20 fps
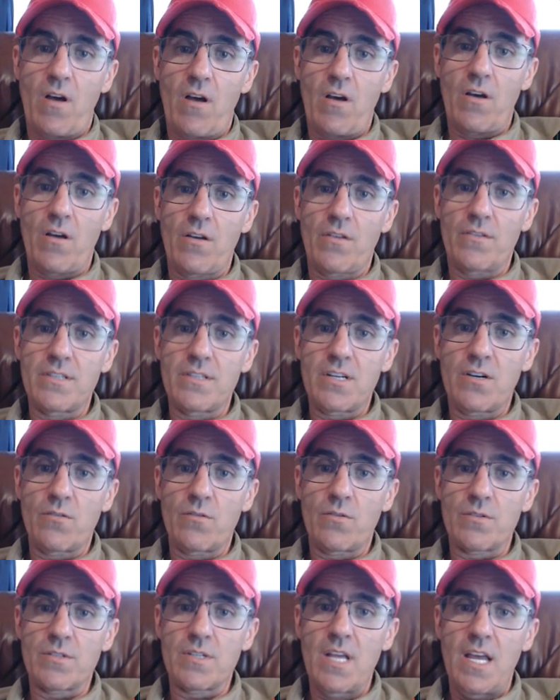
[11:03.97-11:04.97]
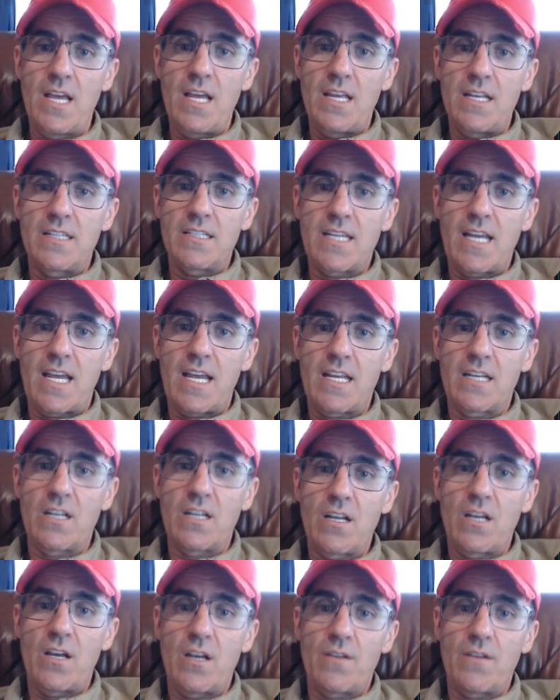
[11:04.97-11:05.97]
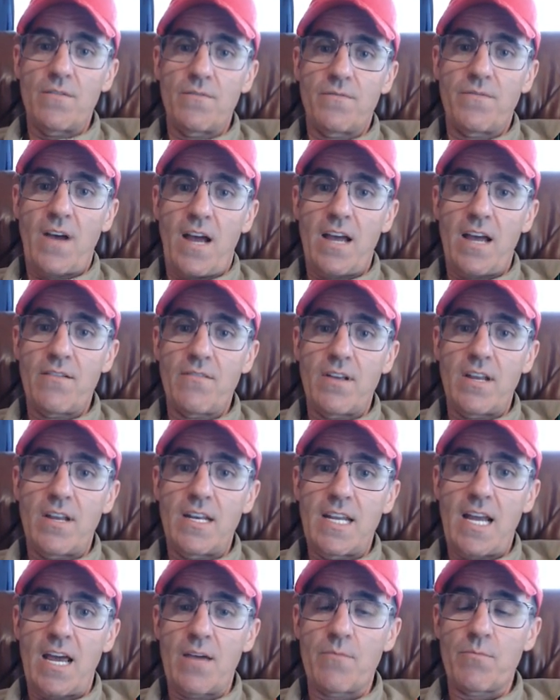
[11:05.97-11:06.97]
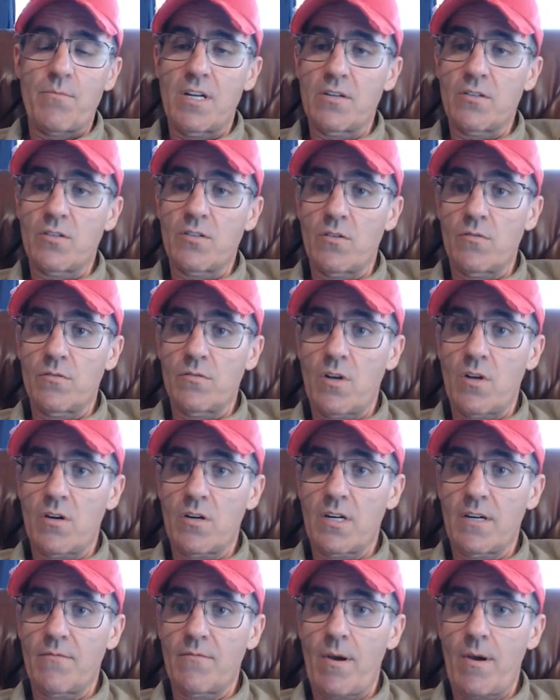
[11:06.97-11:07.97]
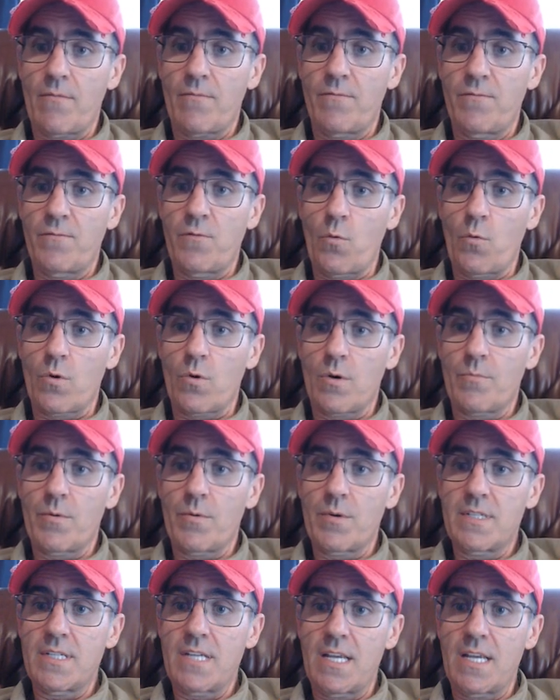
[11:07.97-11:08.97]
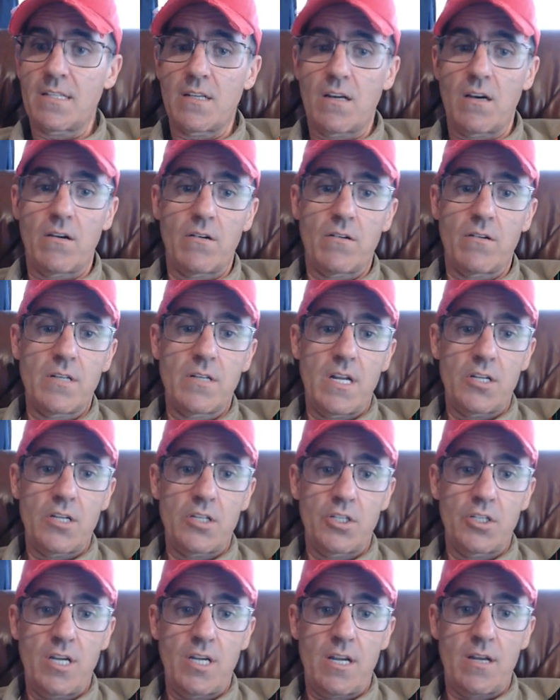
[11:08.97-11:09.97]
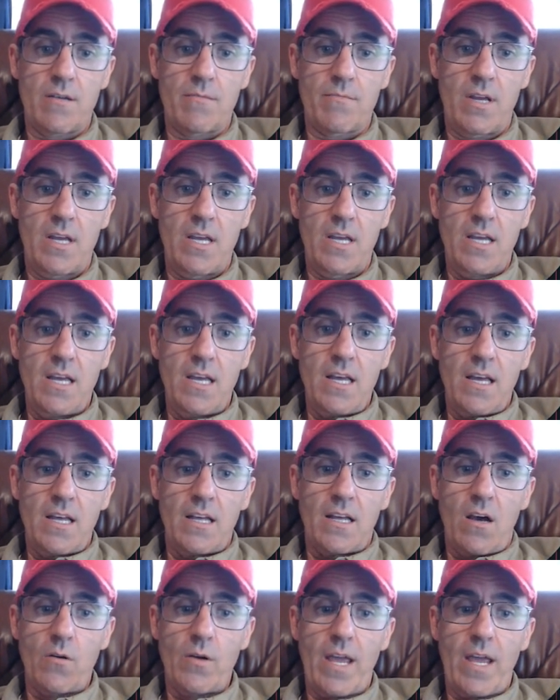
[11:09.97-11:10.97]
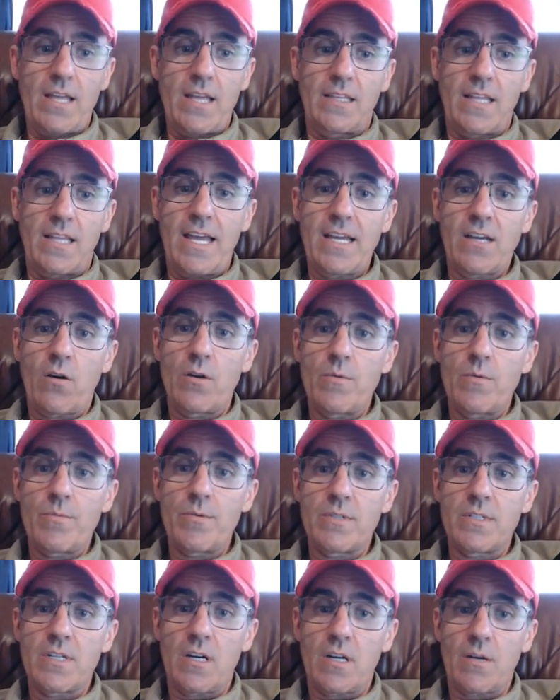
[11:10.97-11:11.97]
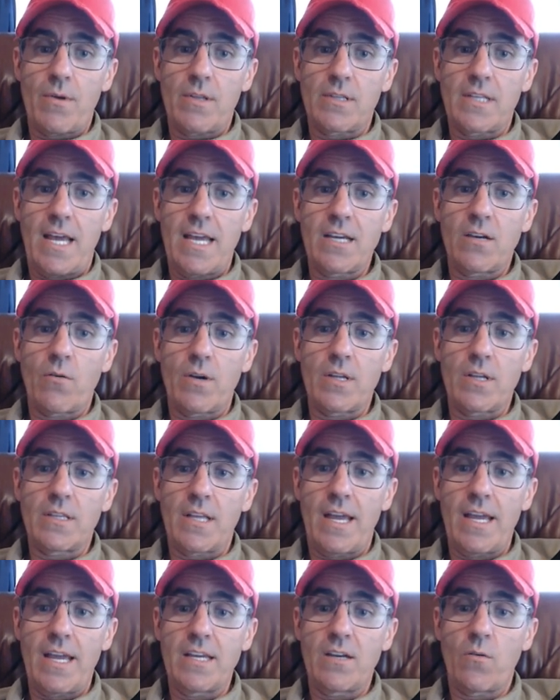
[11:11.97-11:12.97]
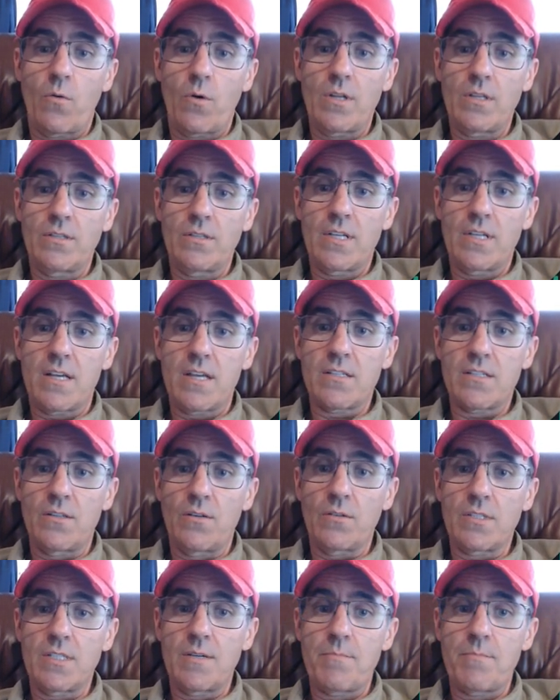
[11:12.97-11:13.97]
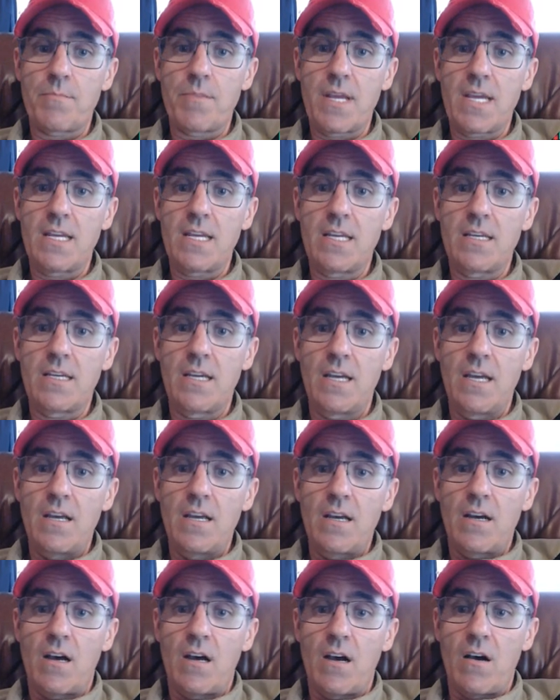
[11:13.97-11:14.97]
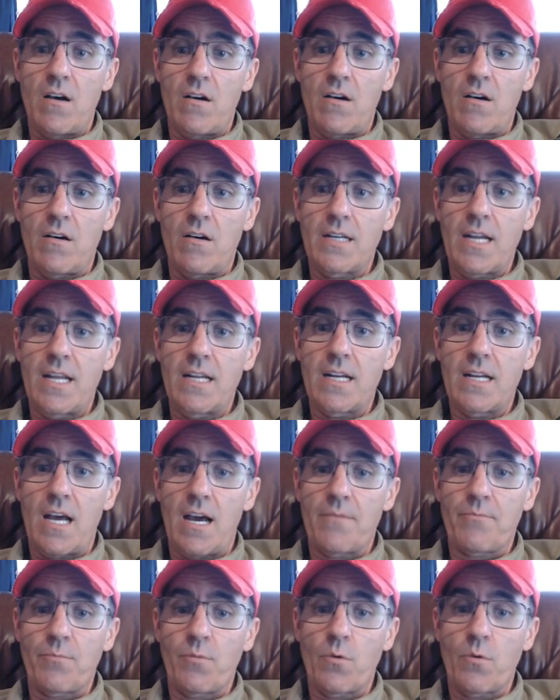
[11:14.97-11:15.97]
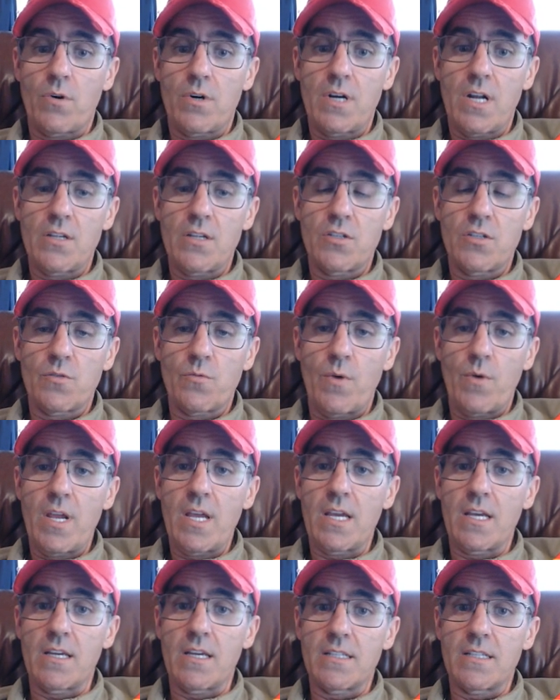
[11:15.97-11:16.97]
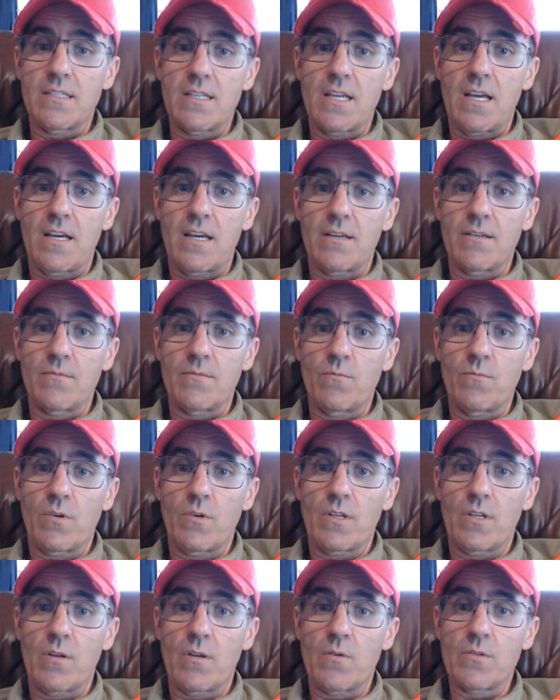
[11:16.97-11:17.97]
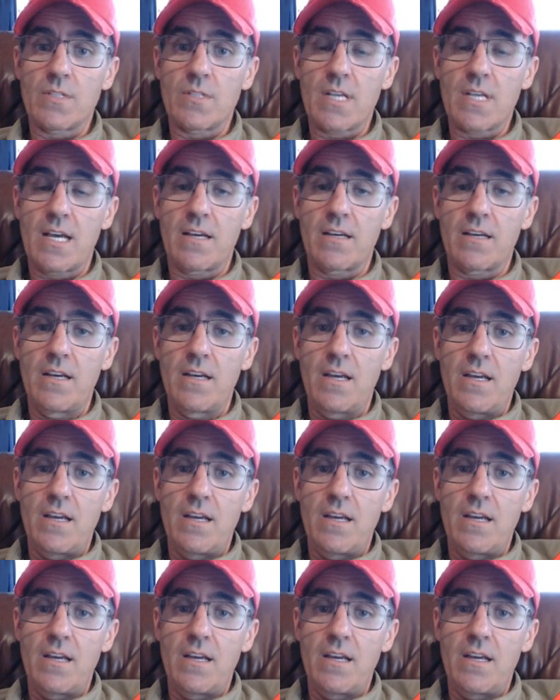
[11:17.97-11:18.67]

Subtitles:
yeah, we have all the zeros, 10.59. Potential target about 4% on SHIB. Okay, Litecoin. We've been talking about Litecoin. Litecoin does look to be on an upward swing. It's one of those